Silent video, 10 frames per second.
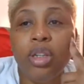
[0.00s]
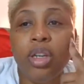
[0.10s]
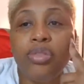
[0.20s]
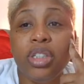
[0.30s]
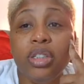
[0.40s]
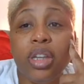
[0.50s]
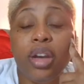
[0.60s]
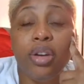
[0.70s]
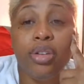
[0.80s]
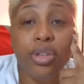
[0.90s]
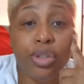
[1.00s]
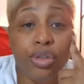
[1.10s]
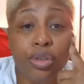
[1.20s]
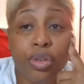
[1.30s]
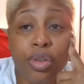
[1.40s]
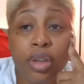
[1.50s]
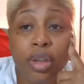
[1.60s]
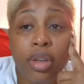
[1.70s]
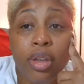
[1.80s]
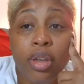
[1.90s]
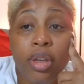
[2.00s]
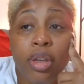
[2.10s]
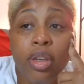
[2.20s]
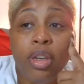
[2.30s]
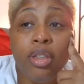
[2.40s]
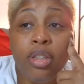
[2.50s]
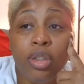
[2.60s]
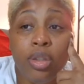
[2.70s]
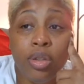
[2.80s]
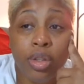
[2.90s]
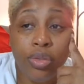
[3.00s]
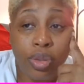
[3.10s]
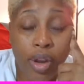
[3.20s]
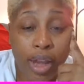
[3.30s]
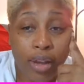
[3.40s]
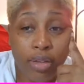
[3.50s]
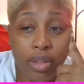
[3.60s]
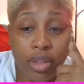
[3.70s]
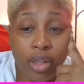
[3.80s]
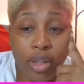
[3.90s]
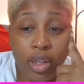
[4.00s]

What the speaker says: Love does not hurt you. He's the Lord of your house.